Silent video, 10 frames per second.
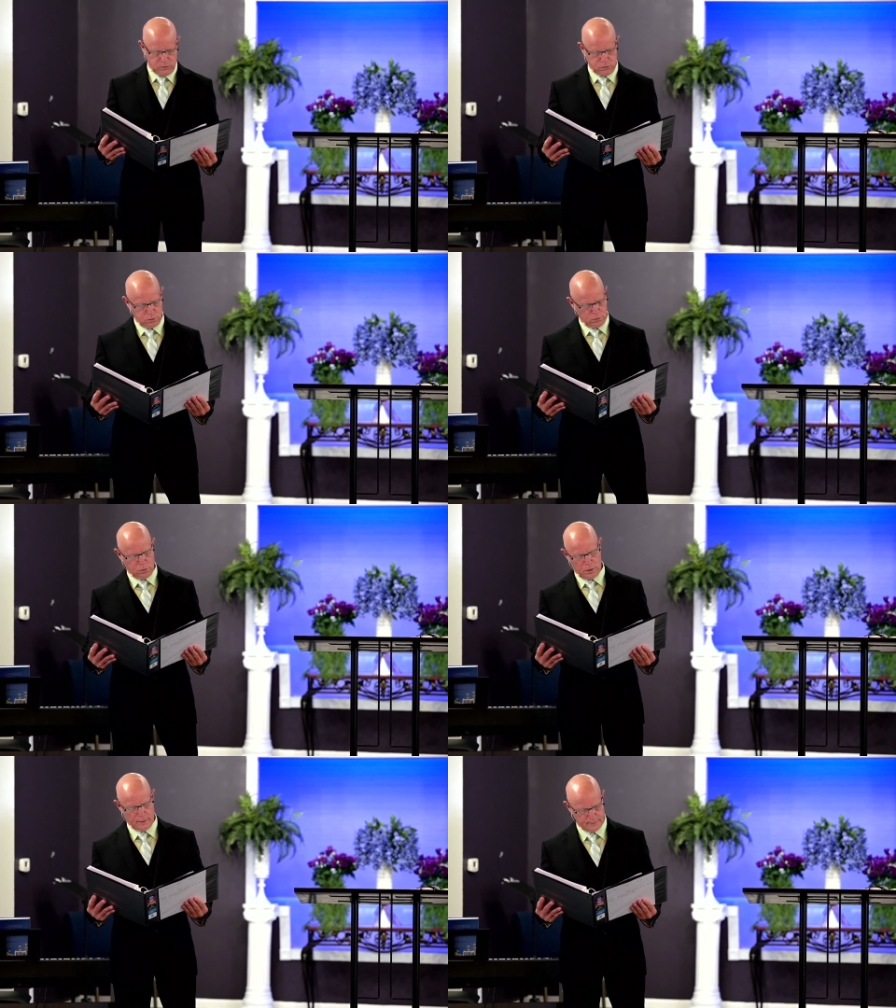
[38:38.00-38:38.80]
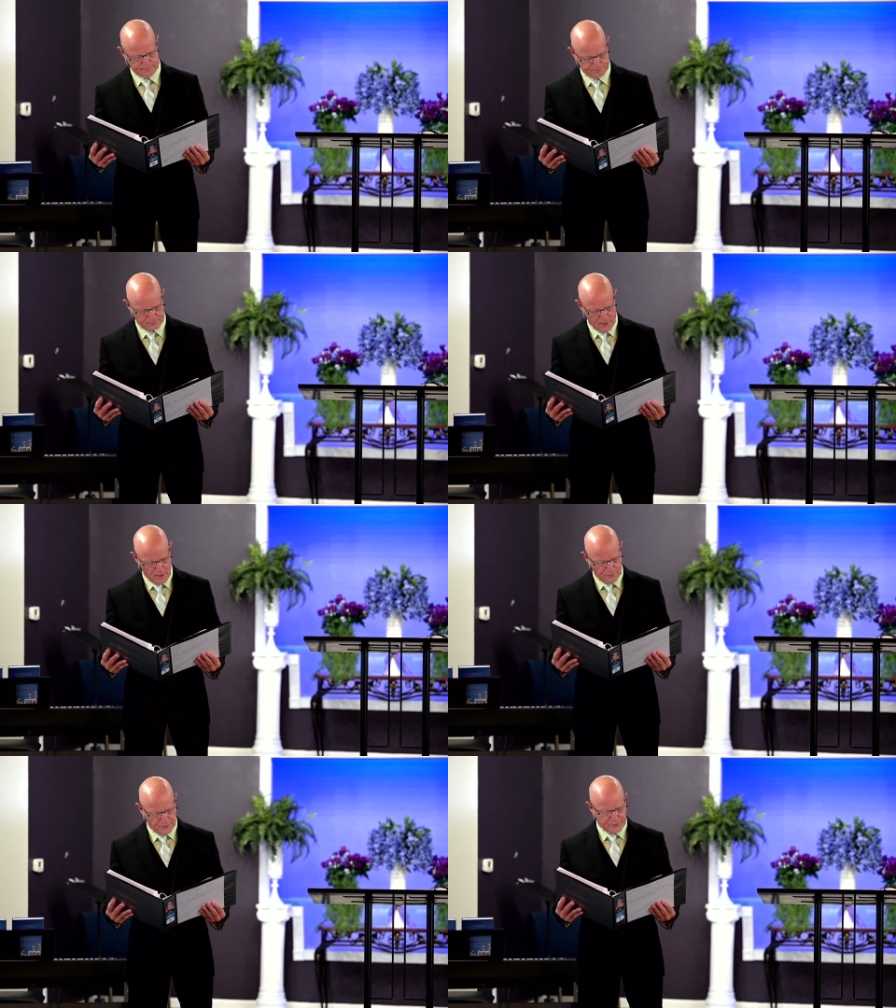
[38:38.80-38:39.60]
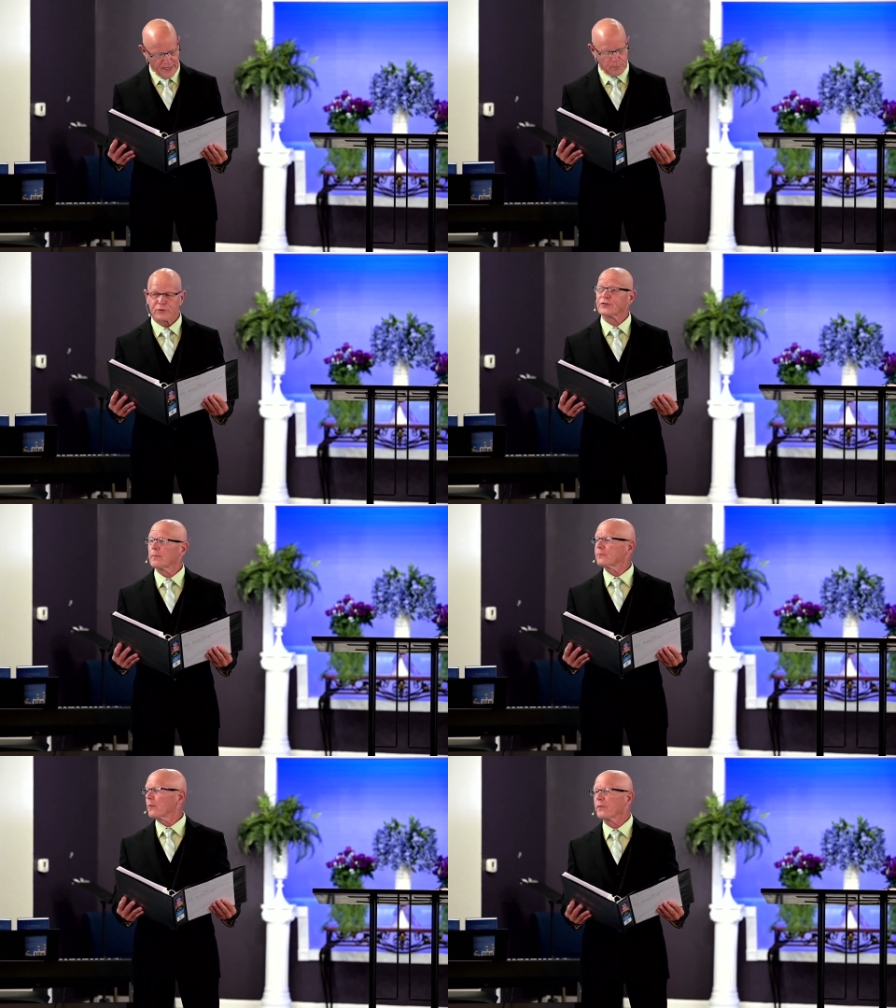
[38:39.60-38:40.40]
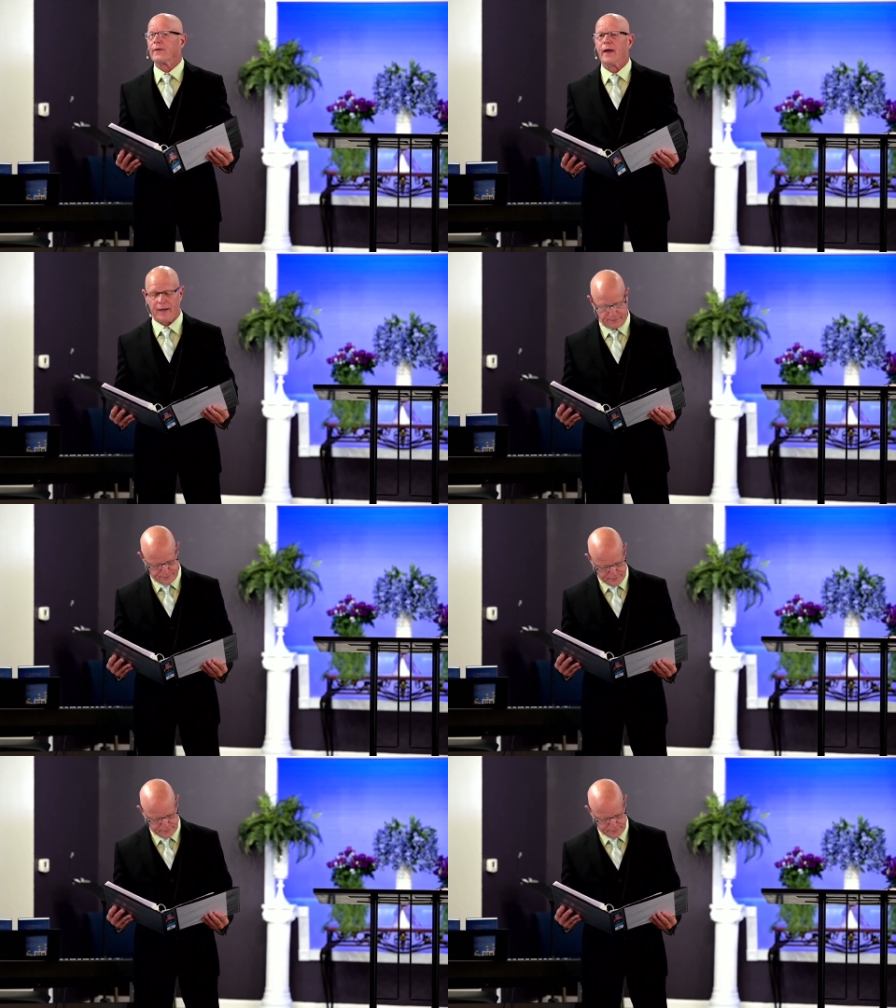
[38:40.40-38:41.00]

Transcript: Whew. The date was September the 8th,